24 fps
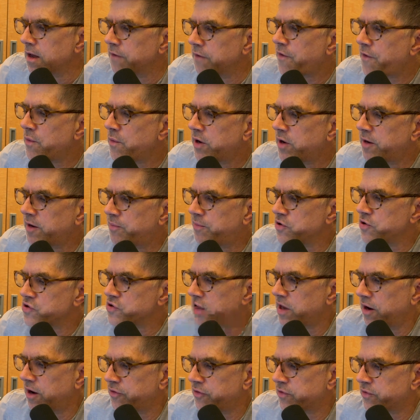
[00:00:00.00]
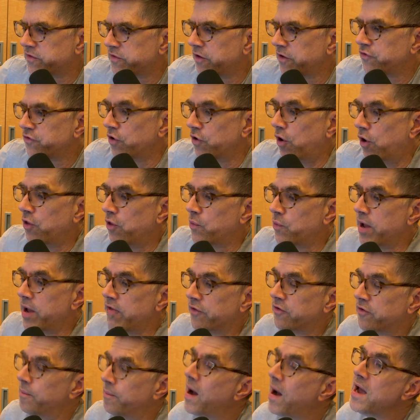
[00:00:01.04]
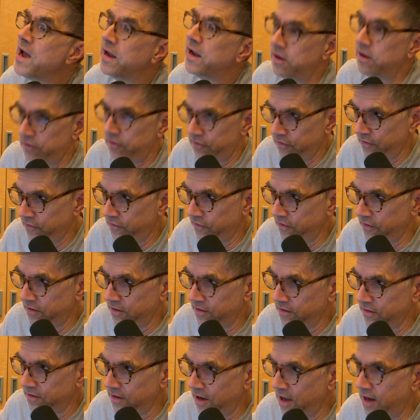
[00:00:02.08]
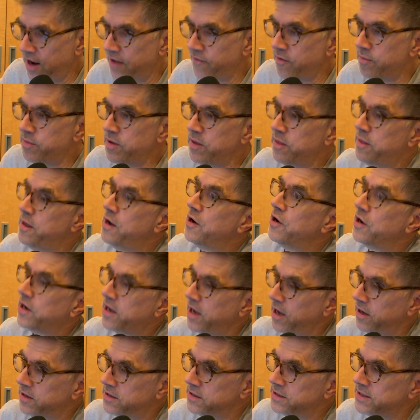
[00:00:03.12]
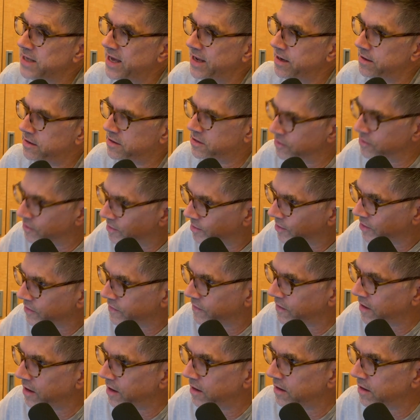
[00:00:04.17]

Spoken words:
I wanted to push that authorization all the way out to my end user and have it be their account, is that doable today?